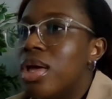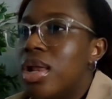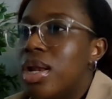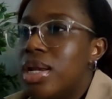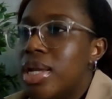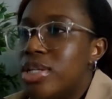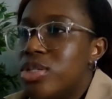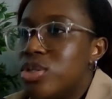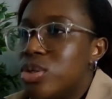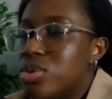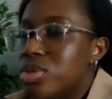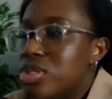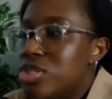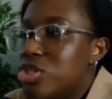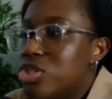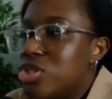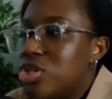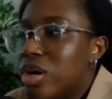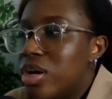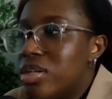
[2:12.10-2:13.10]
let's go to the
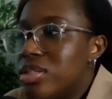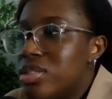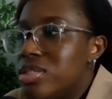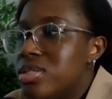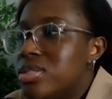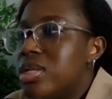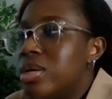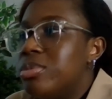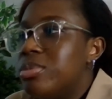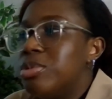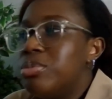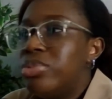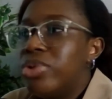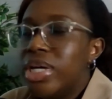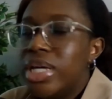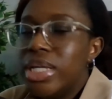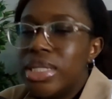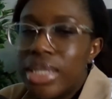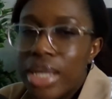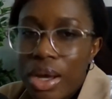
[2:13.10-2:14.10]
charts. Let me
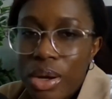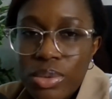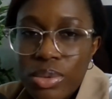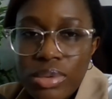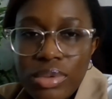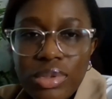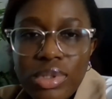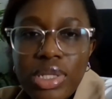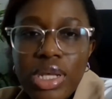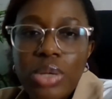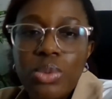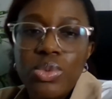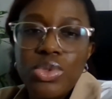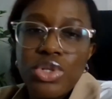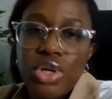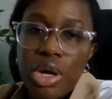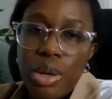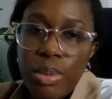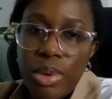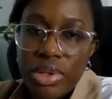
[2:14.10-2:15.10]
break it down, then we'll
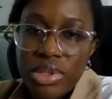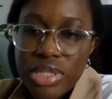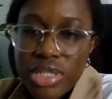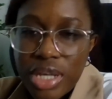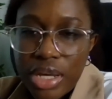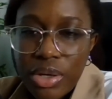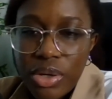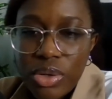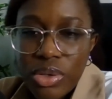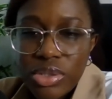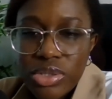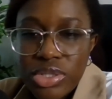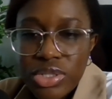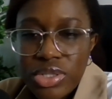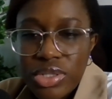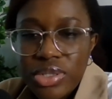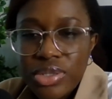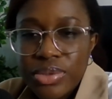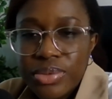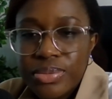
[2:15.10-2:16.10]
talk about
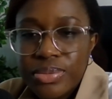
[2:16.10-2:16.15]
psychology.